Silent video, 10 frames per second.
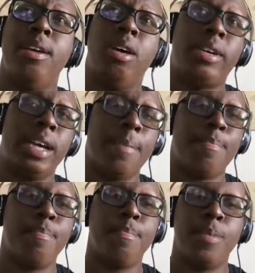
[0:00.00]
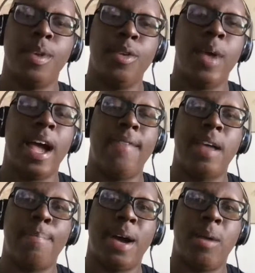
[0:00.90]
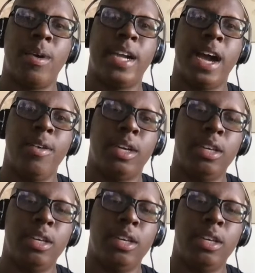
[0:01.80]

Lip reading: okay, you have that power. Now you